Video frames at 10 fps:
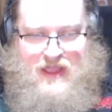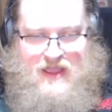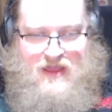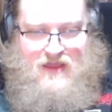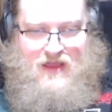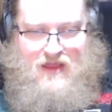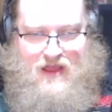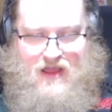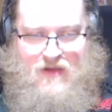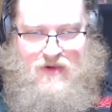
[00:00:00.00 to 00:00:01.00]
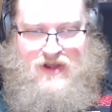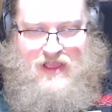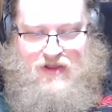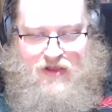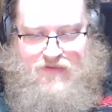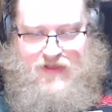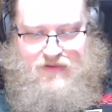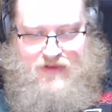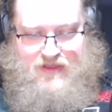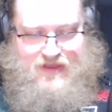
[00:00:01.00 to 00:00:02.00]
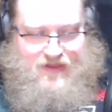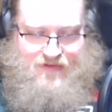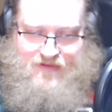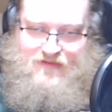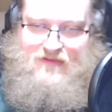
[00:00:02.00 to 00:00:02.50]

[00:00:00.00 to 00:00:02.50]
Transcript: I don't like it. I want to get off. I don't like it.